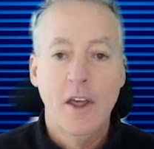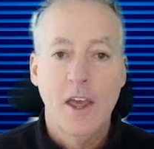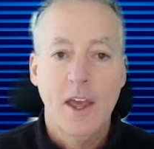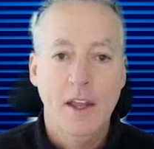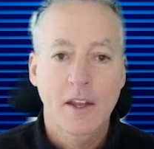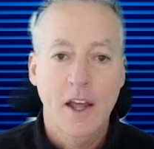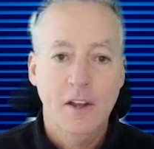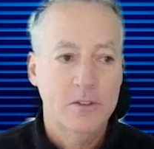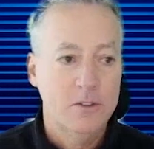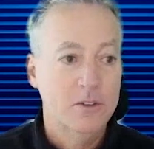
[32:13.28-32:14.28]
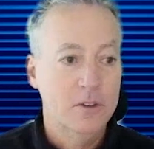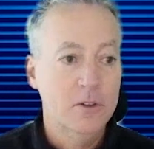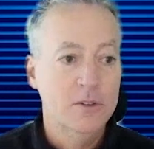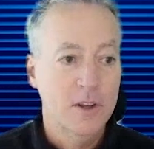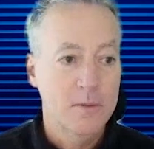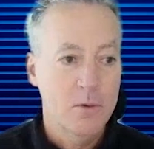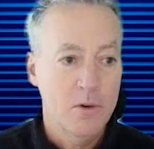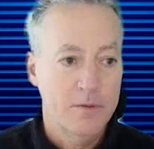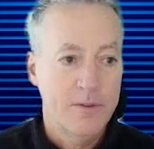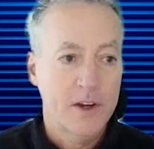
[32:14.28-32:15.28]
And that's just using it more
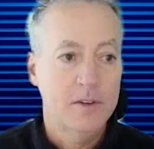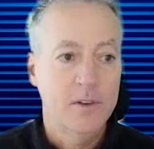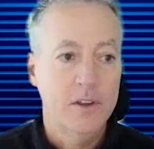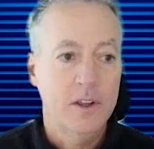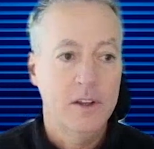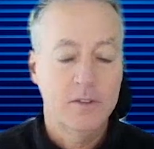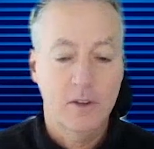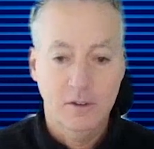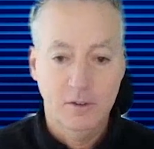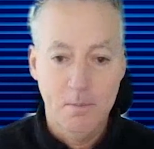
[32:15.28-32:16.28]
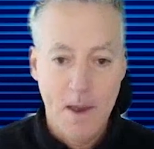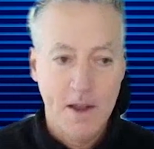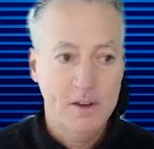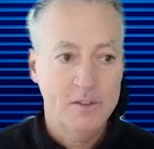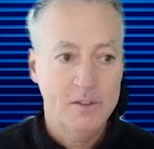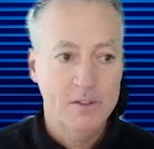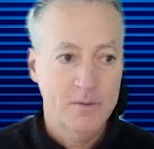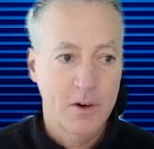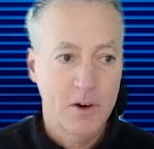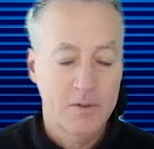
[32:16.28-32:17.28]
effectively. It's managing it
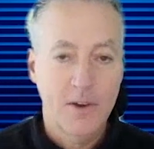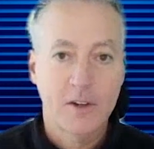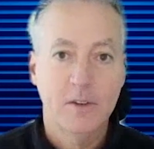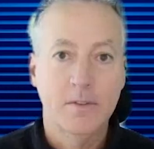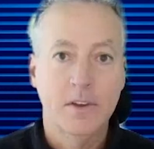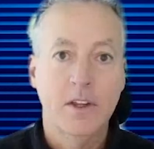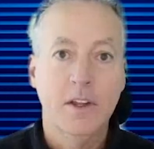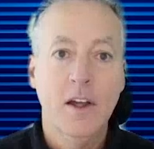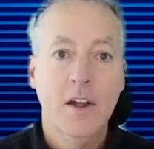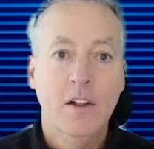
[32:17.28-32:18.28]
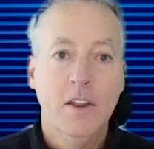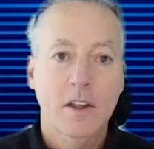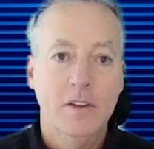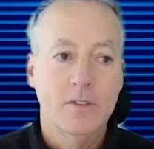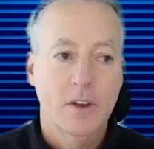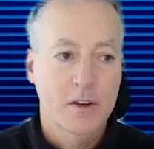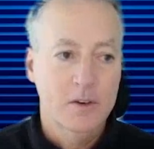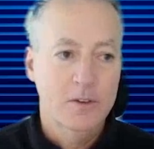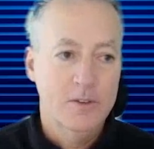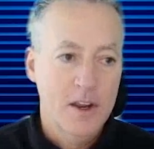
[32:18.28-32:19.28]
very effectively. It's
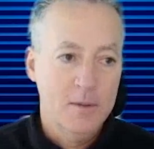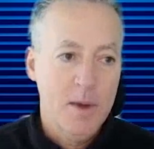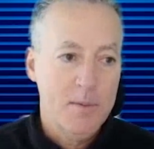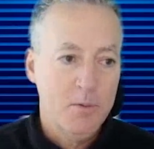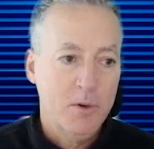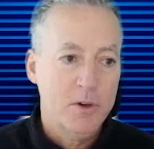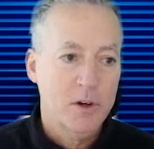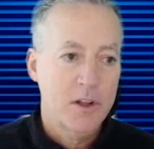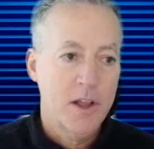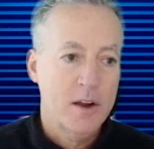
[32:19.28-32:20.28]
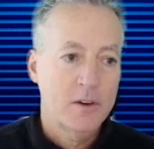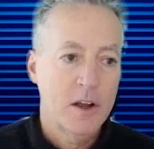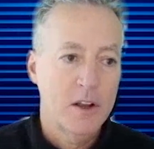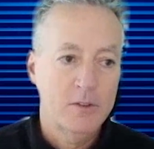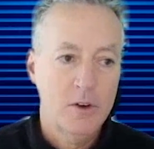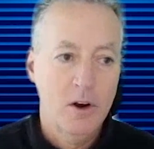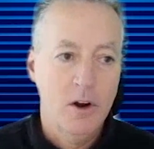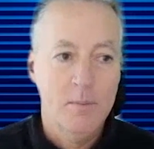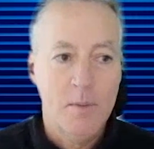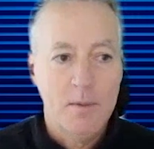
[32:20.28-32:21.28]
understanding maybe what your cloud costs are,
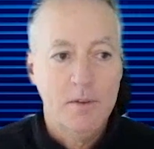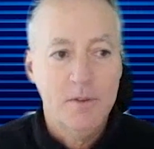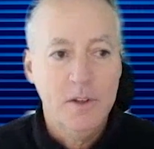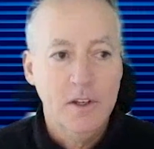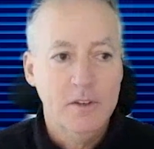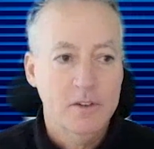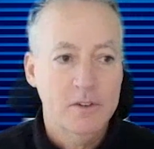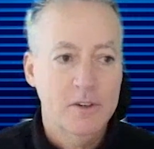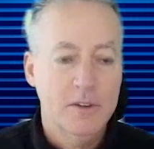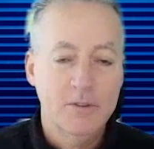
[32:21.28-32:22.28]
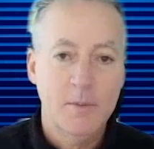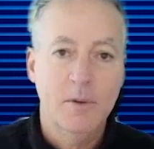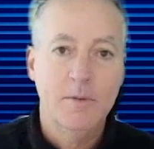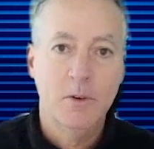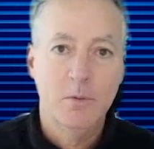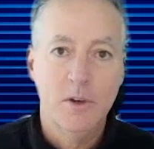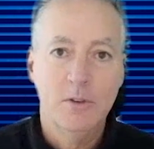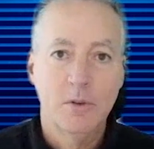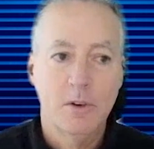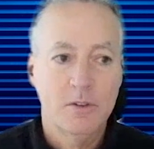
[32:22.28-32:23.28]
and maybe if you need to shift some of your
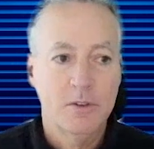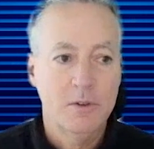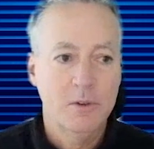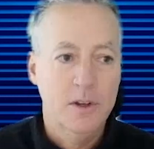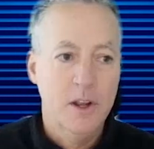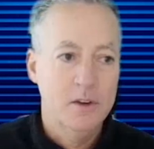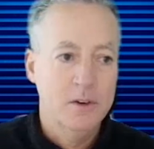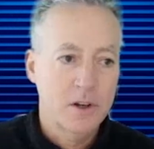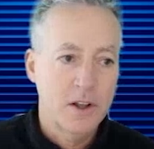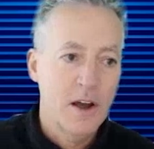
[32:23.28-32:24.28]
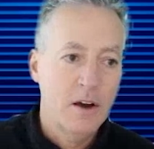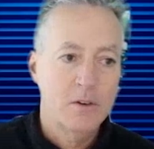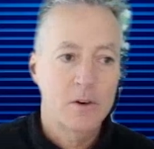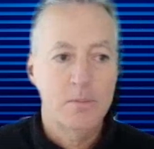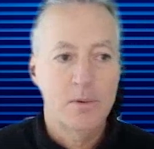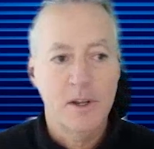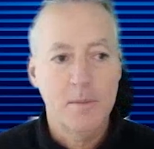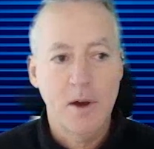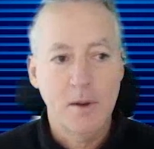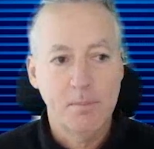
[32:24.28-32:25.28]
resources to another cloud or bring
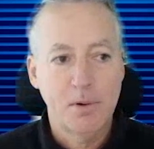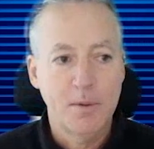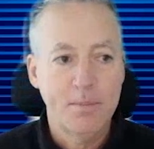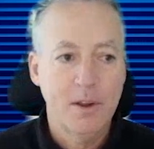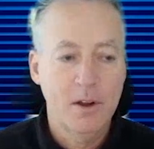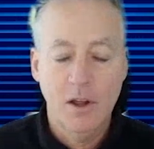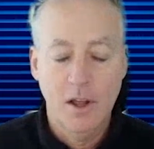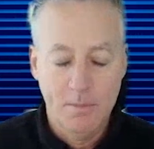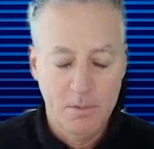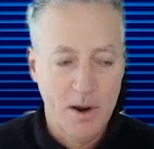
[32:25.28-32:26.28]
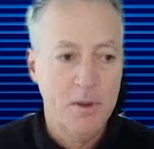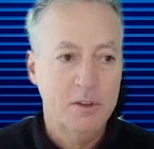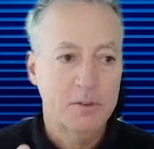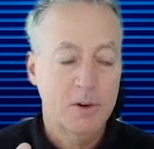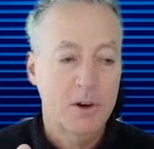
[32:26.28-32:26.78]
them on premise